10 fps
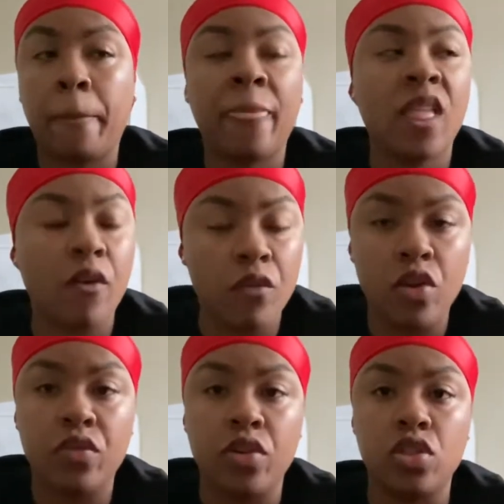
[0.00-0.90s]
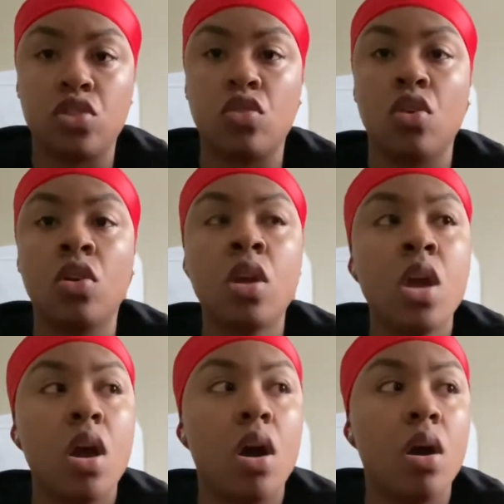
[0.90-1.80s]
Very, very strong.
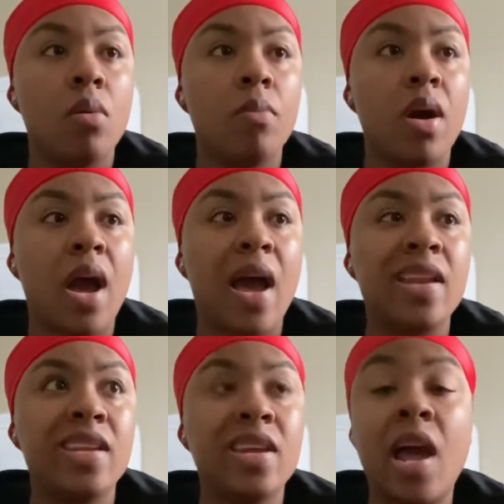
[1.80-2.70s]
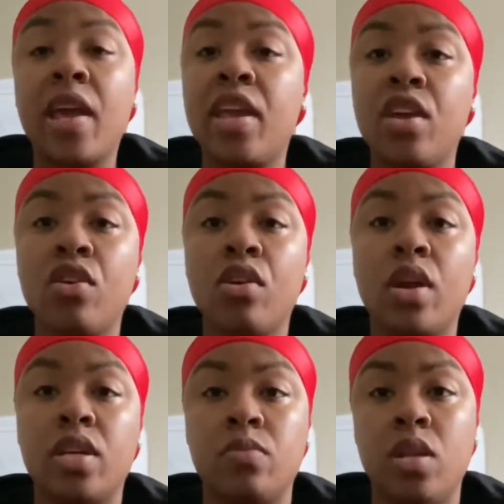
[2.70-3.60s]
I did not hear
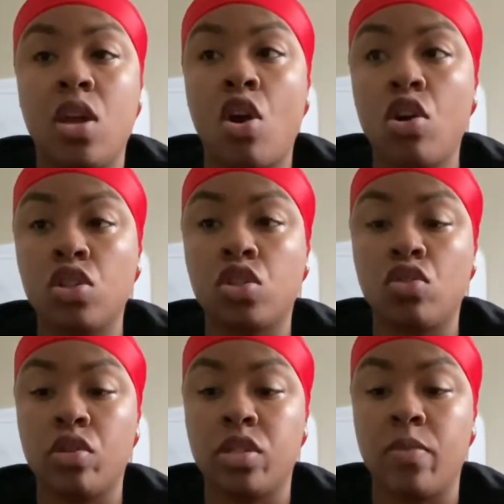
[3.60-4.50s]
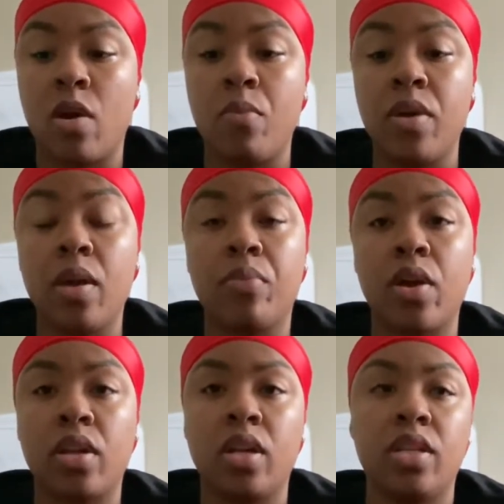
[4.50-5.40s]
as many horror stories about being
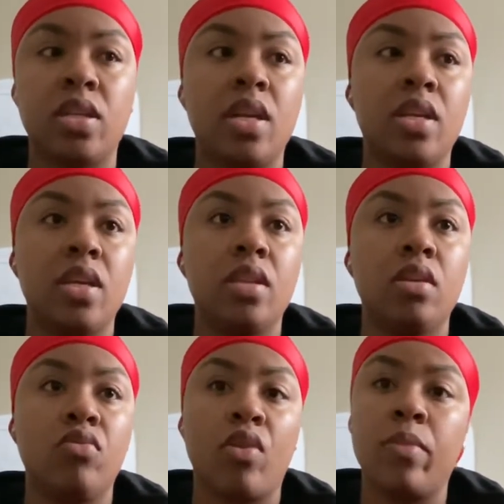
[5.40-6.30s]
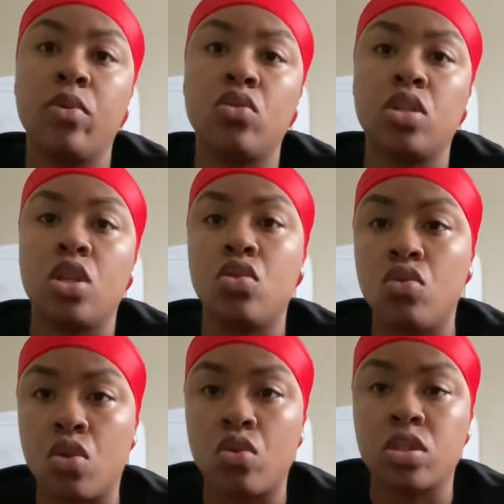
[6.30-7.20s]
pregnant as I did the rainbows and the
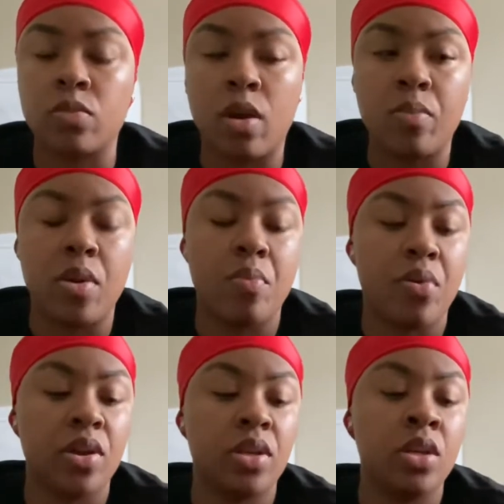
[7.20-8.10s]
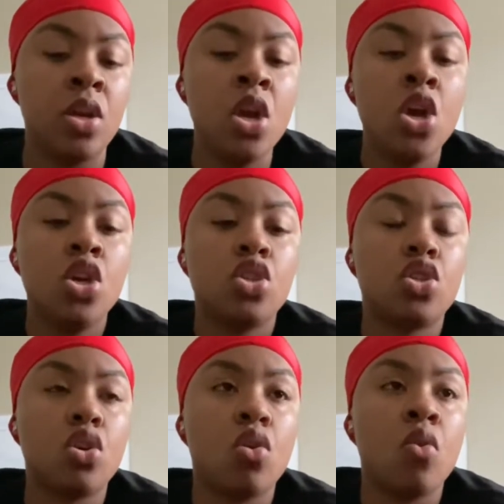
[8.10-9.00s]
unicorns about being pregnant.
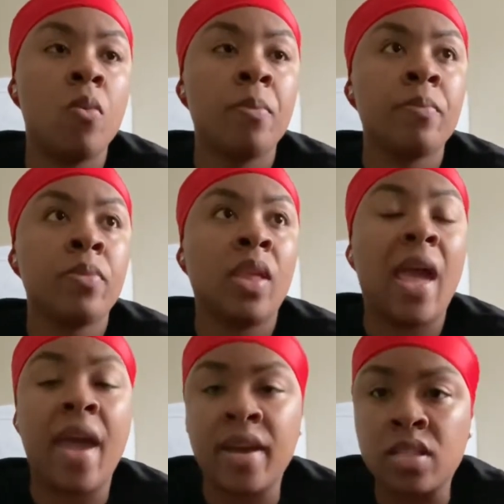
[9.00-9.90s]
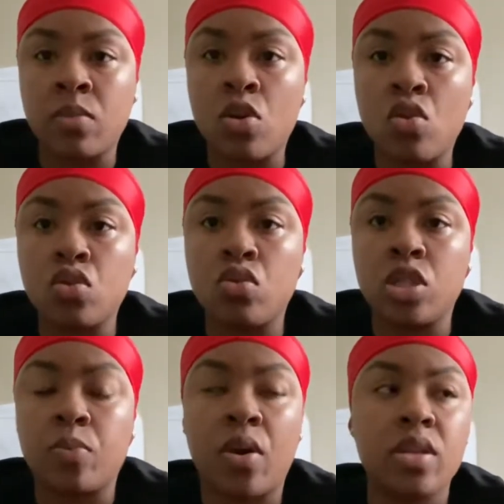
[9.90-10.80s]
So as I'm going through this
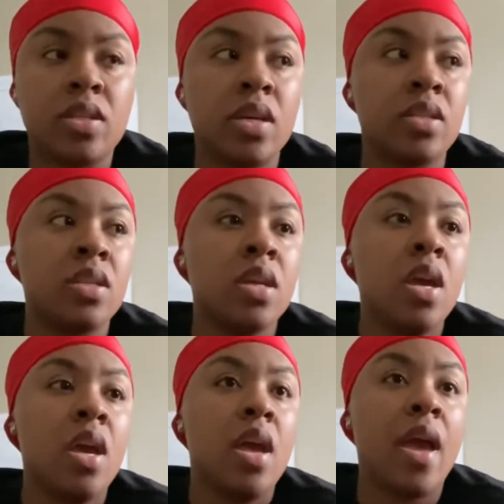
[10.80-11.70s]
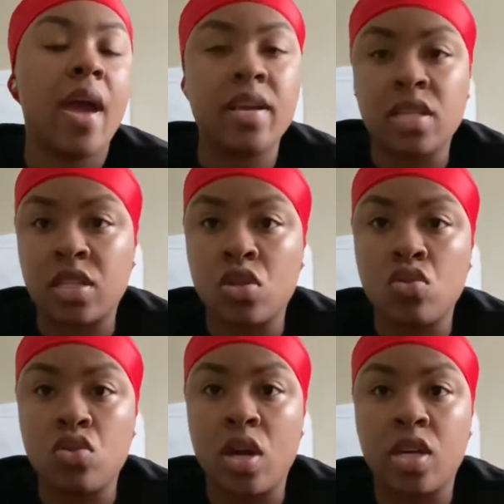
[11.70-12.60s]
process, as I told
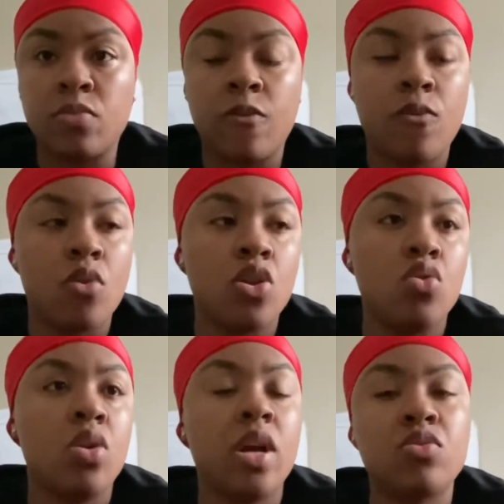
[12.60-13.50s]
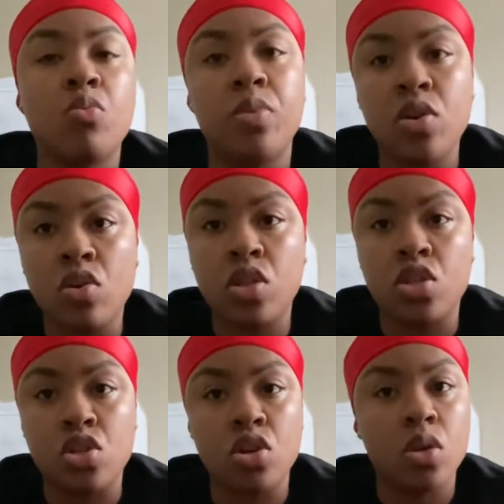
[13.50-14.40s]
you guys before, you guys will be on this
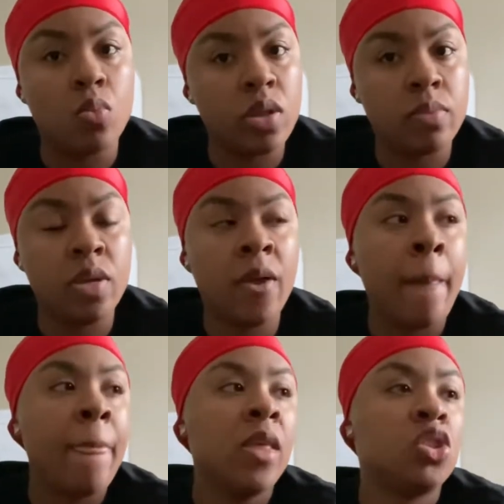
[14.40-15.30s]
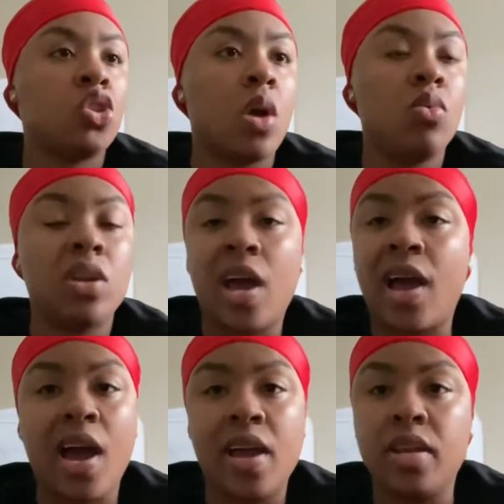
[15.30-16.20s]
journey with me, so I will not
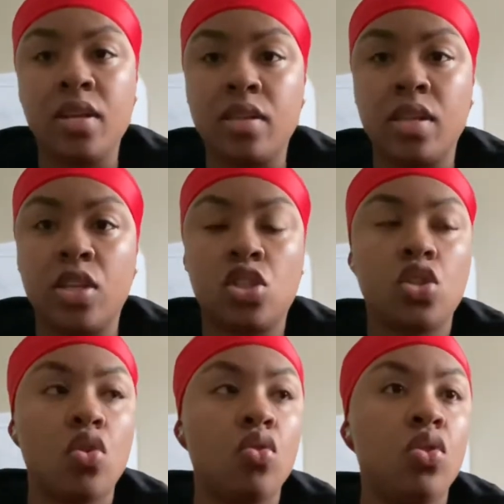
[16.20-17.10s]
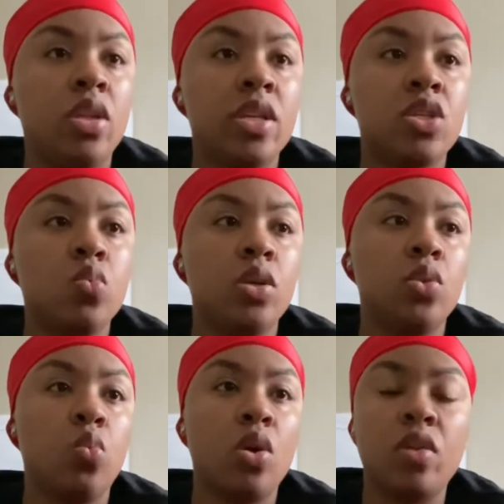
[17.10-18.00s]
hide anything. So this was
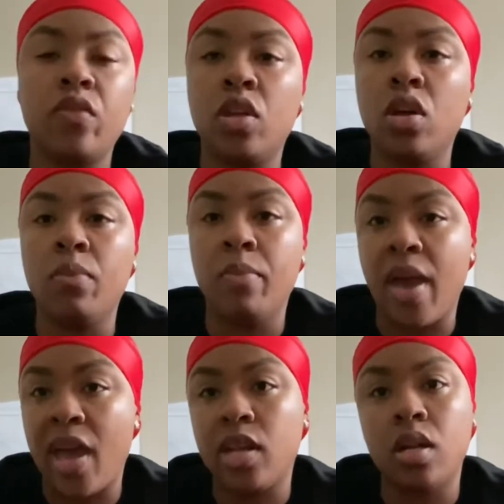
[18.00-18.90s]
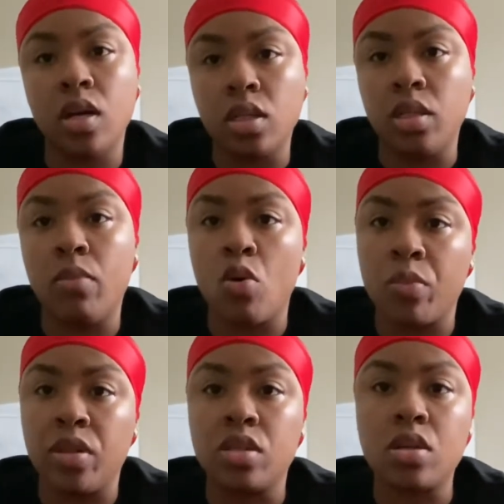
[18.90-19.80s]
one of the bad and ugly
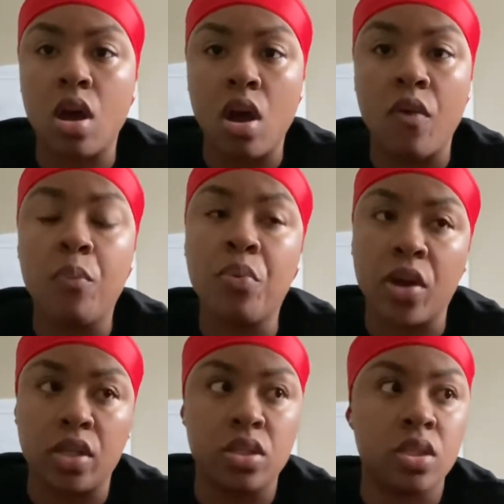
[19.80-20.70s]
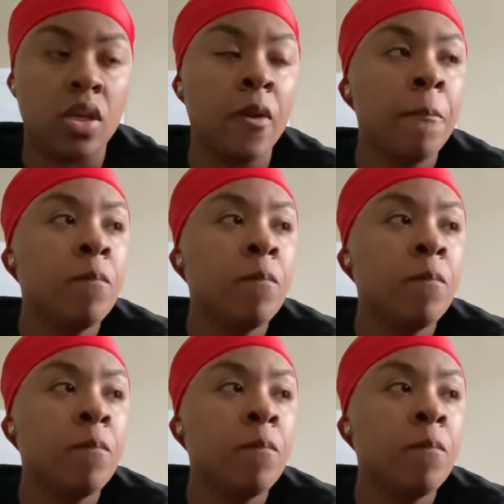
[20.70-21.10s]
moments of pregnancy.